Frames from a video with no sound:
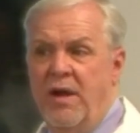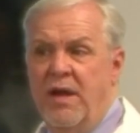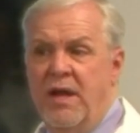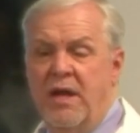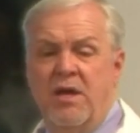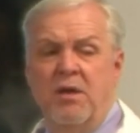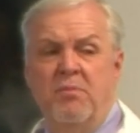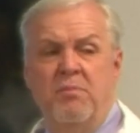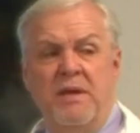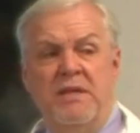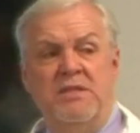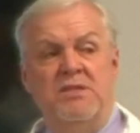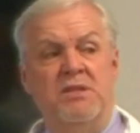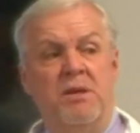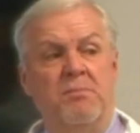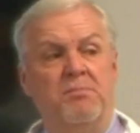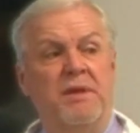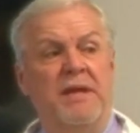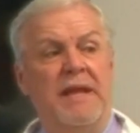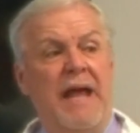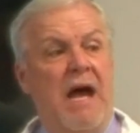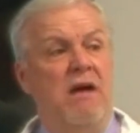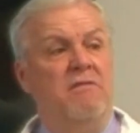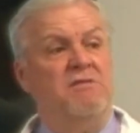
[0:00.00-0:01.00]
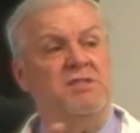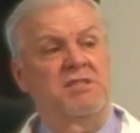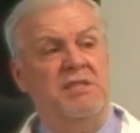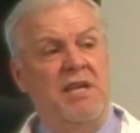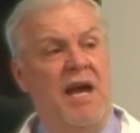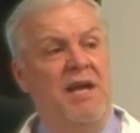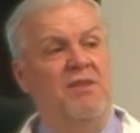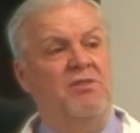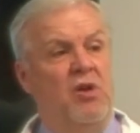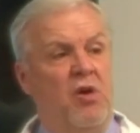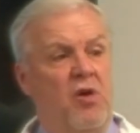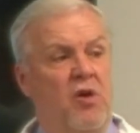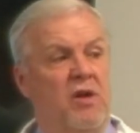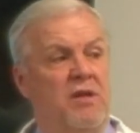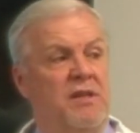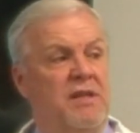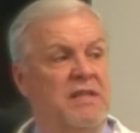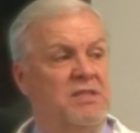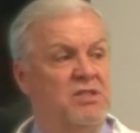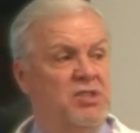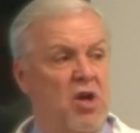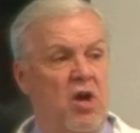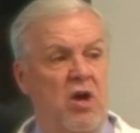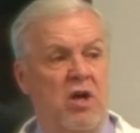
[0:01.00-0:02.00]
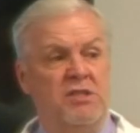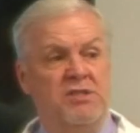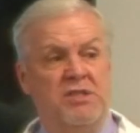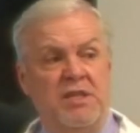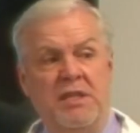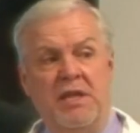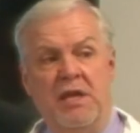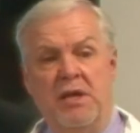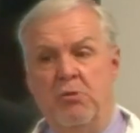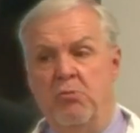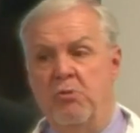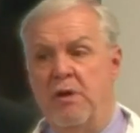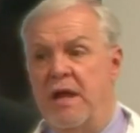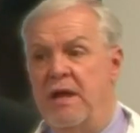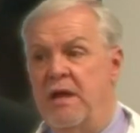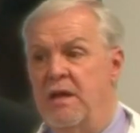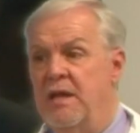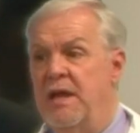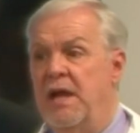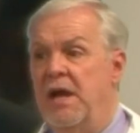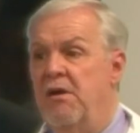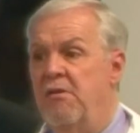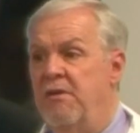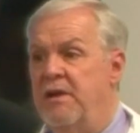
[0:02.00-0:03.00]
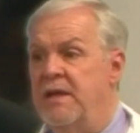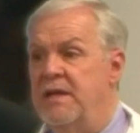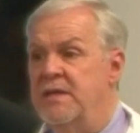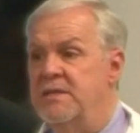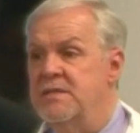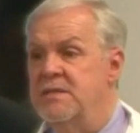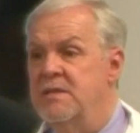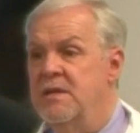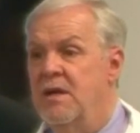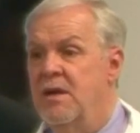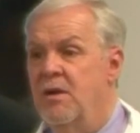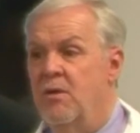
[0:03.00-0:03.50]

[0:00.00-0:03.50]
It could be something outside the heart that's causing the irregularities.